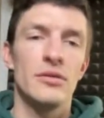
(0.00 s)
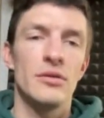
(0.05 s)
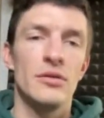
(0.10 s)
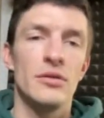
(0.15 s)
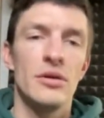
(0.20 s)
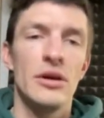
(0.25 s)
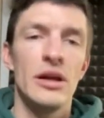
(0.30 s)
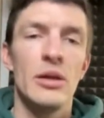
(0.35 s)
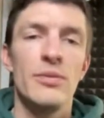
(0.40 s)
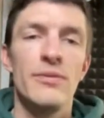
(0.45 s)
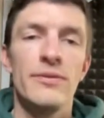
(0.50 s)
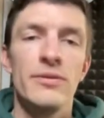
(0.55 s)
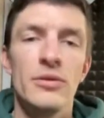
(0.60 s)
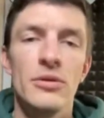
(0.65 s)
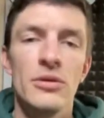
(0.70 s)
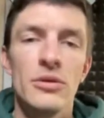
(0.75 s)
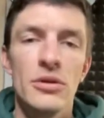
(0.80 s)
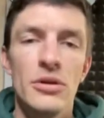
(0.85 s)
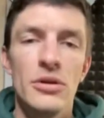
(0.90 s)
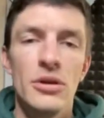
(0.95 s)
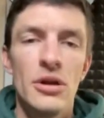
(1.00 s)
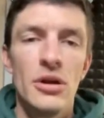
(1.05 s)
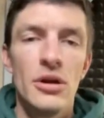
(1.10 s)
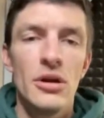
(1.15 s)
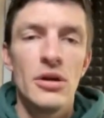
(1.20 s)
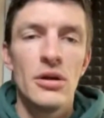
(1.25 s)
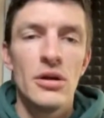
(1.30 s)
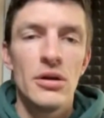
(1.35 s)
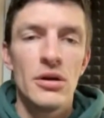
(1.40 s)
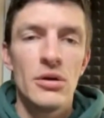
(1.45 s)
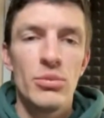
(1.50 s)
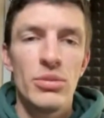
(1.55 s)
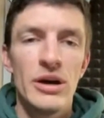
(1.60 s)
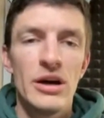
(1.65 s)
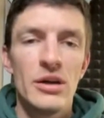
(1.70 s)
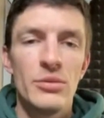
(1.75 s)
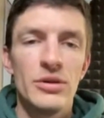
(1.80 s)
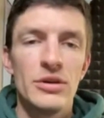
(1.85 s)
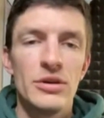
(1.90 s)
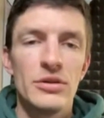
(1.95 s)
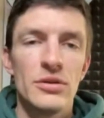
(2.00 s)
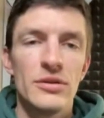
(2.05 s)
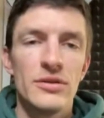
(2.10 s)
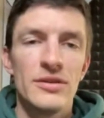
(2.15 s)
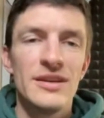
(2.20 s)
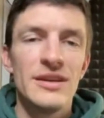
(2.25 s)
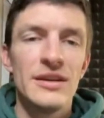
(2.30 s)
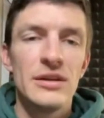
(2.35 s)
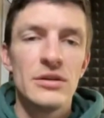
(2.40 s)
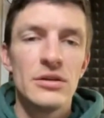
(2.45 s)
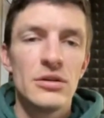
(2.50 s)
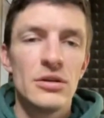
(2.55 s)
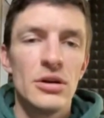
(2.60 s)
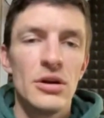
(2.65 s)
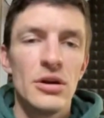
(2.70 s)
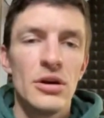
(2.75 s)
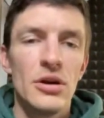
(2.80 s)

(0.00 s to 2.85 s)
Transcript: helpful part, because here,